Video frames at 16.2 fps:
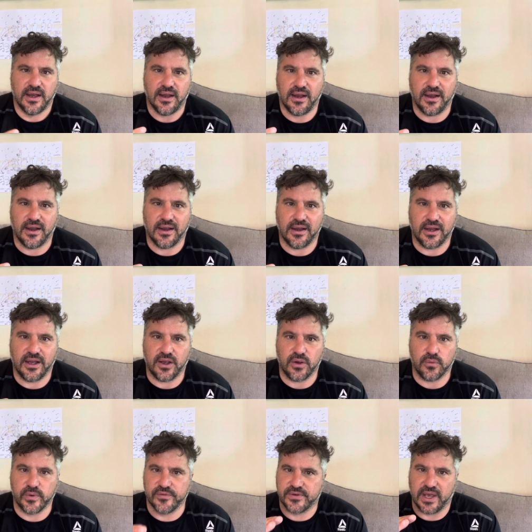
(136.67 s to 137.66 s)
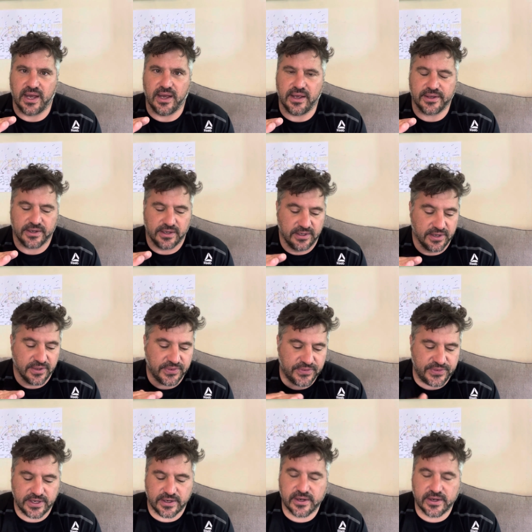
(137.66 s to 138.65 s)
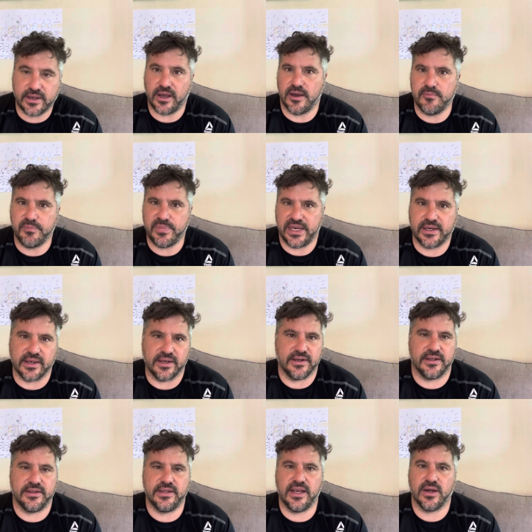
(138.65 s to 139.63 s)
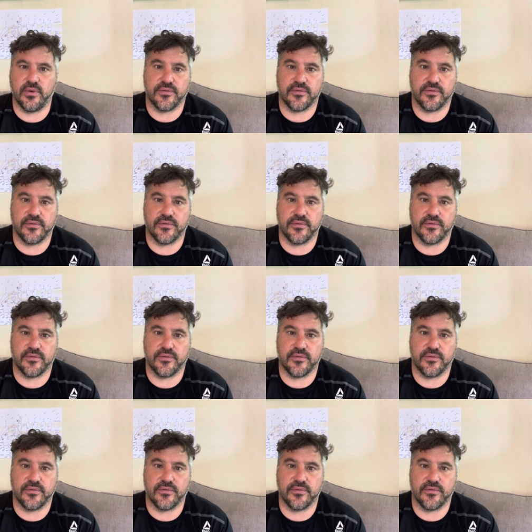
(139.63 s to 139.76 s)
Uh, we've got thick cut bacon in there.